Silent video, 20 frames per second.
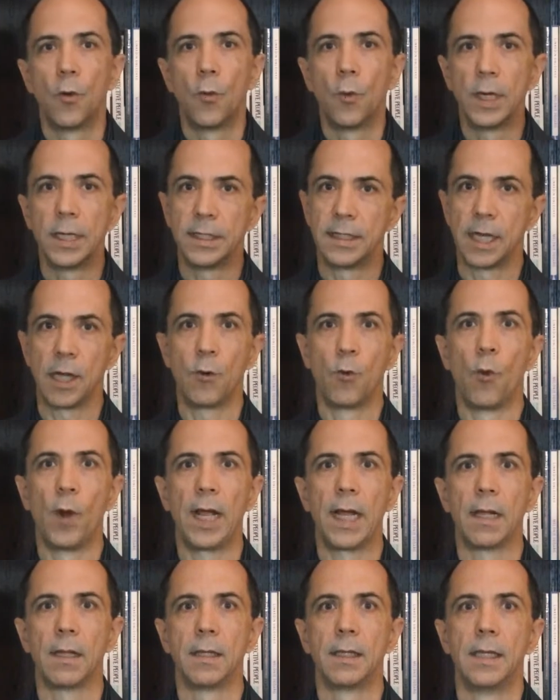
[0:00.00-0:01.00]
When done
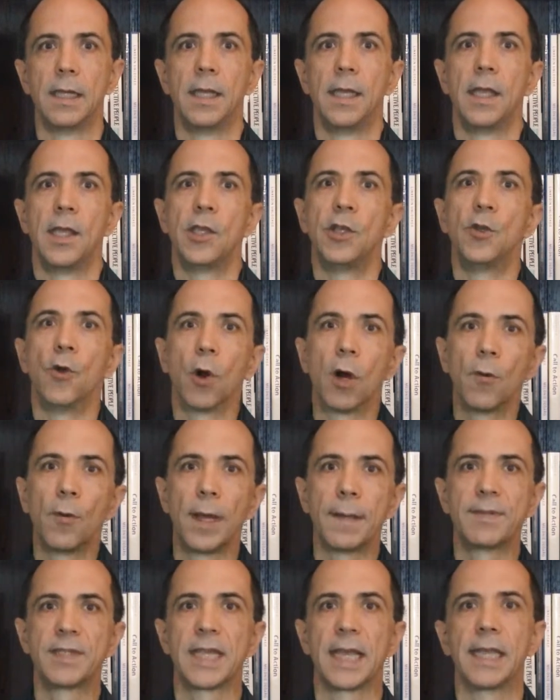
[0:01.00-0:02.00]
well, your
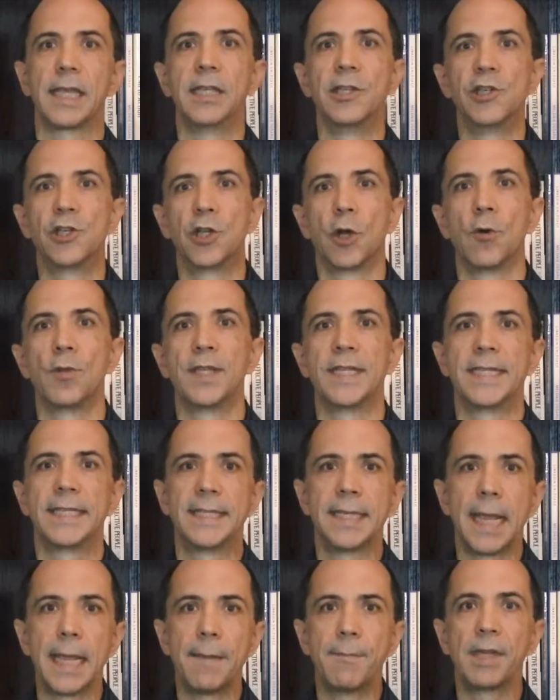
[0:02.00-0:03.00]
website can show the
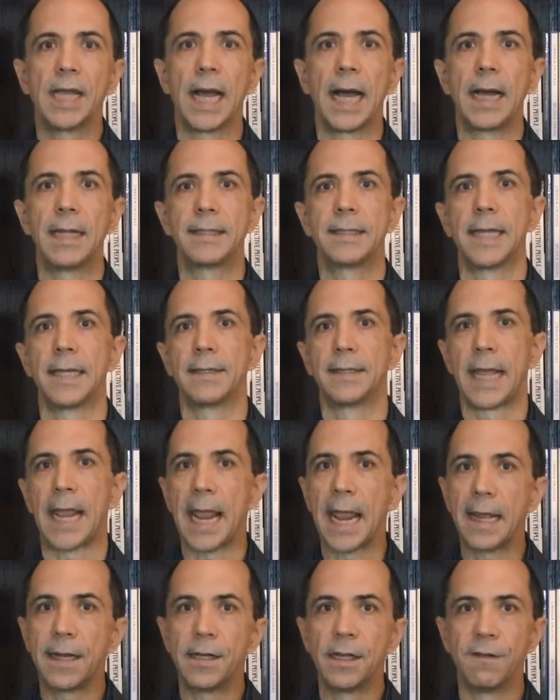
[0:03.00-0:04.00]
same content
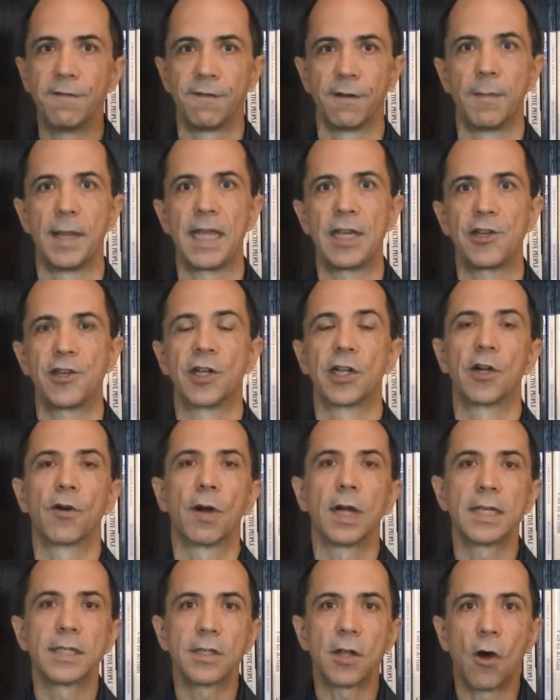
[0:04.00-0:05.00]
and information
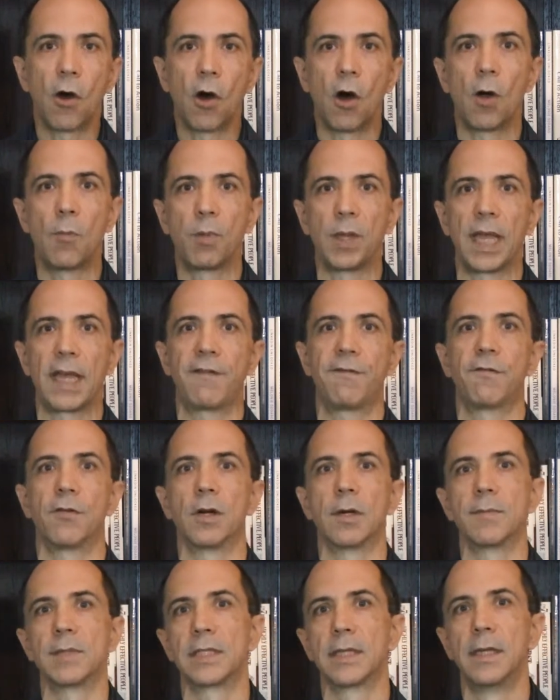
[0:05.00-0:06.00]
across all
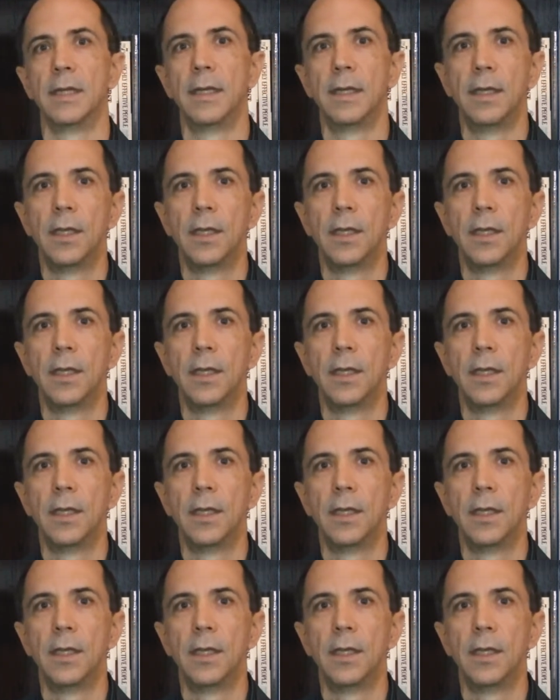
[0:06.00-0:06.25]
platforms.